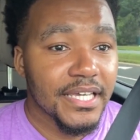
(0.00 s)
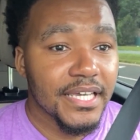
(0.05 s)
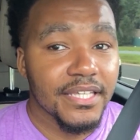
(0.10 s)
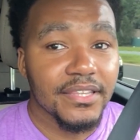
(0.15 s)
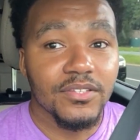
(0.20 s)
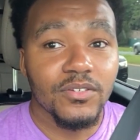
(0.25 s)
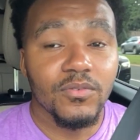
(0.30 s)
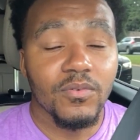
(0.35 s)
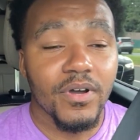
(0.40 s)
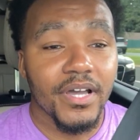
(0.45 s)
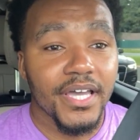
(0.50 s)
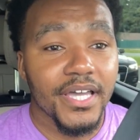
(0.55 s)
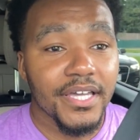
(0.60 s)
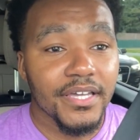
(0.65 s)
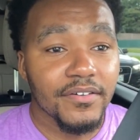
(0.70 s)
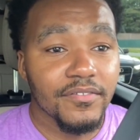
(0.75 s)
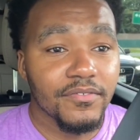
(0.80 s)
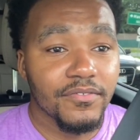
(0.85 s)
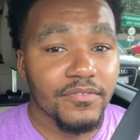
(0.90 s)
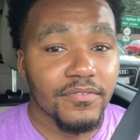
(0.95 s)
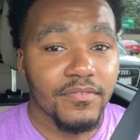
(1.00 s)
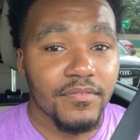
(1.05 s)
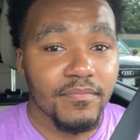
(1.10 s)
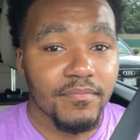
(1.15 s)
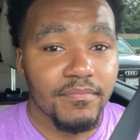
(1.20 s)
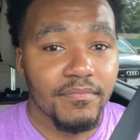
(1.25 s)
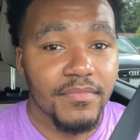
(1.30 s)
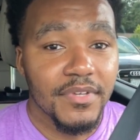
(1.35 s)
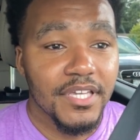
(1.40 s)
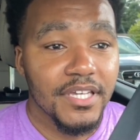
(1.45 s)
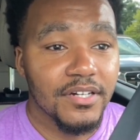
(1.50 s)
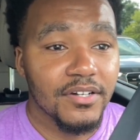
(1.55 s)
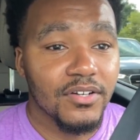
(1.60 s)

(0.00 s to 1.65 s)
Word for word: uh, get in the way of me and